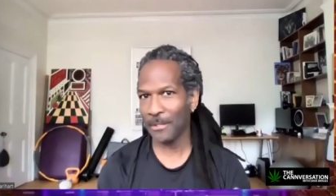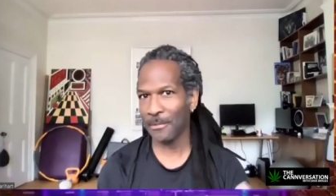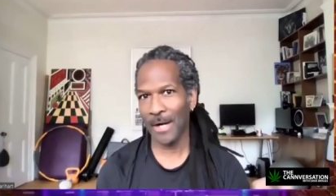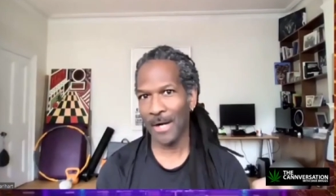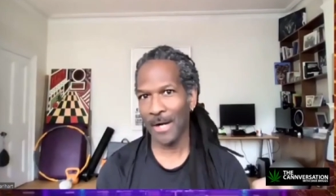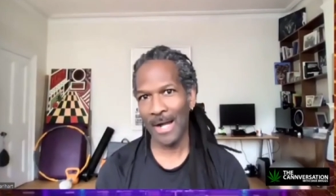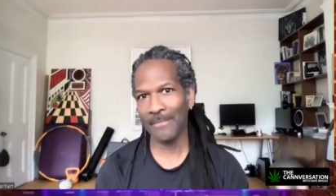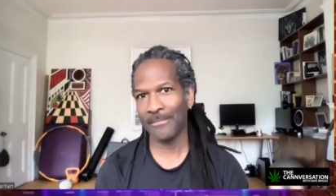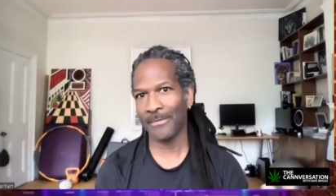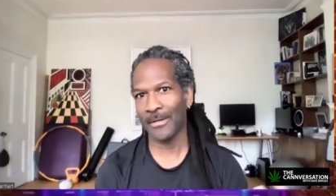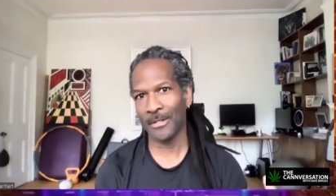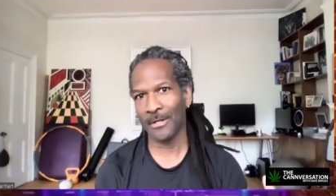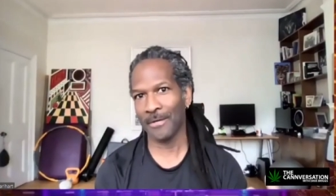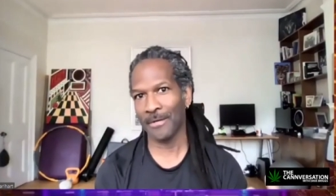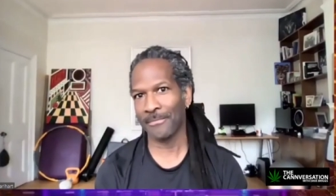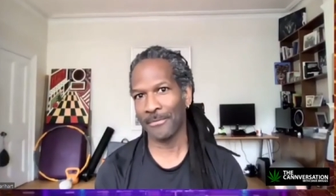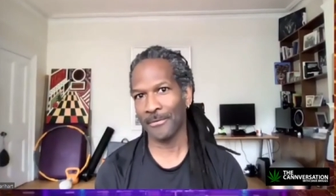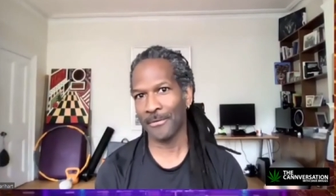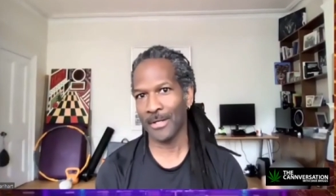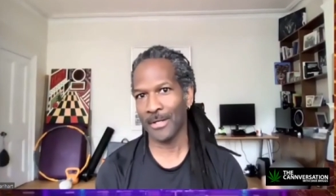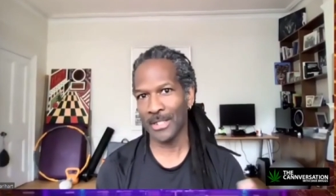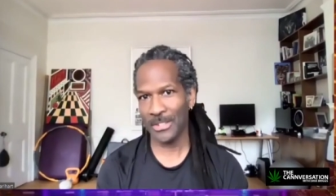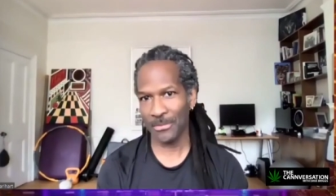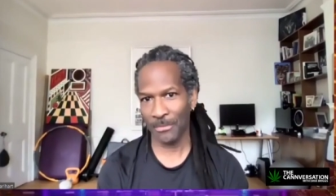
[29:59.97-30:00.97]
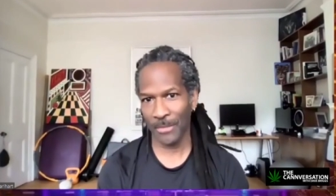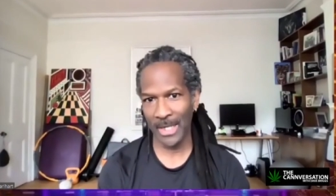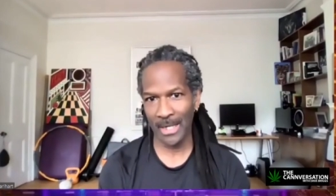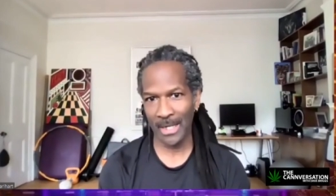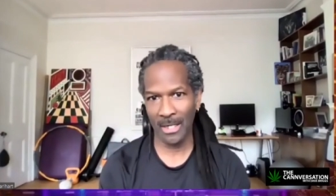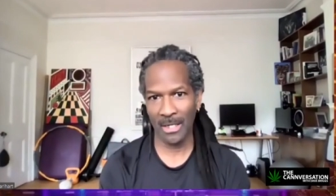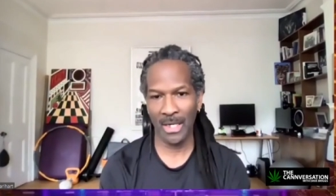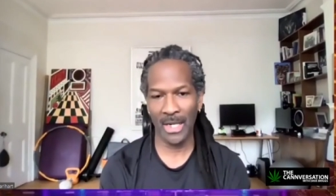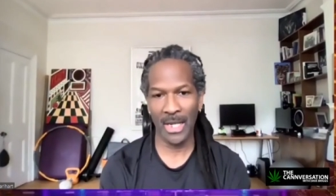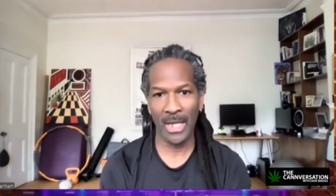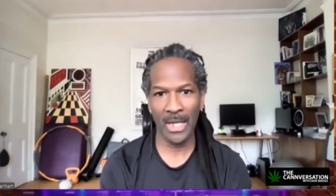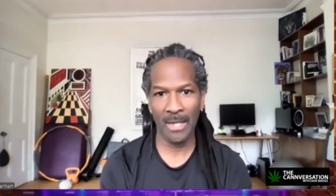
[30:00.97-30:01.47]
who i voted for as
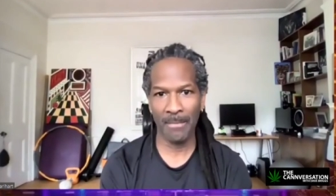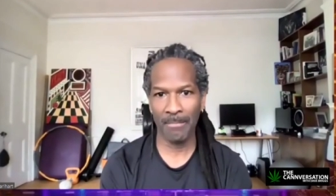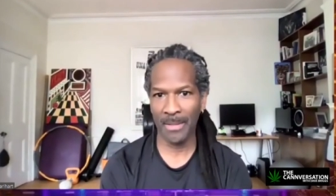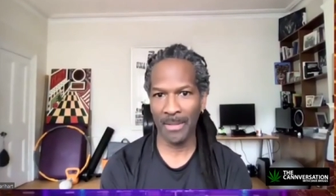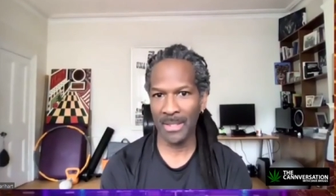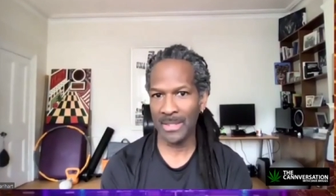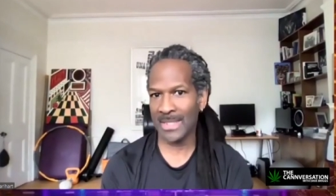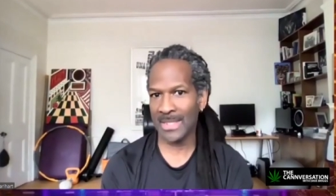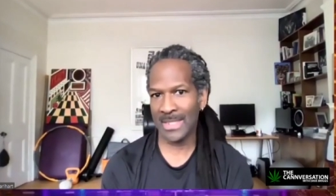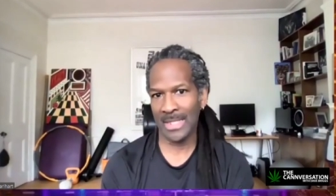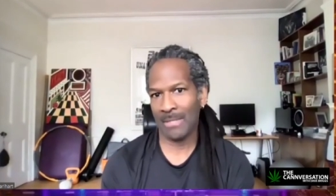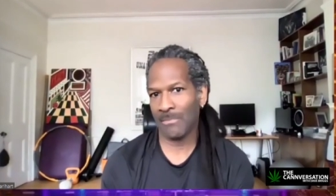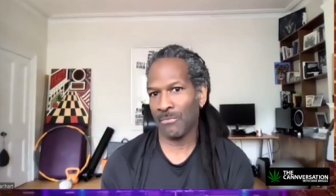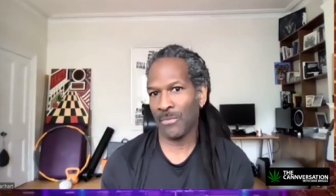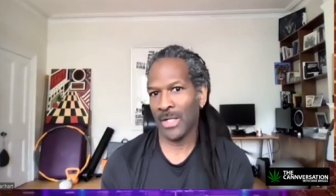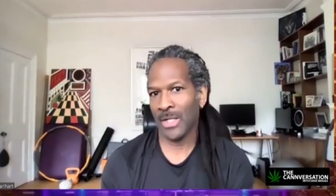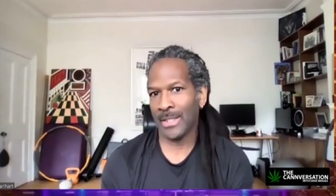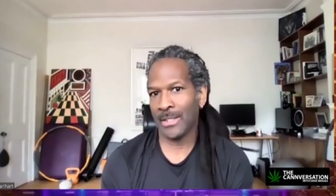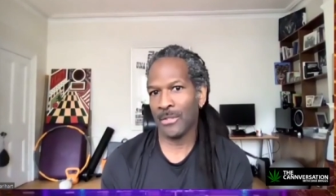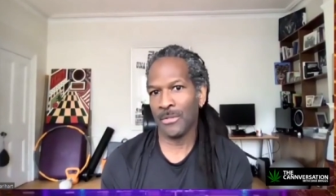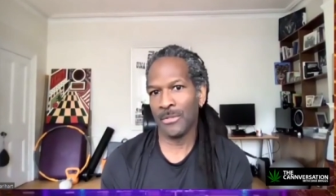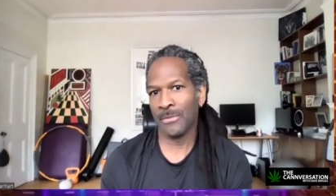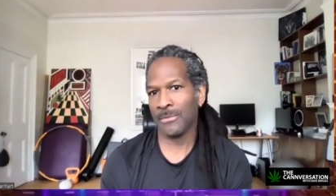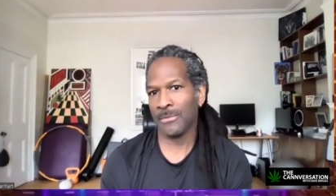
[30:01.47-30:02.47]
well and uh, but someone who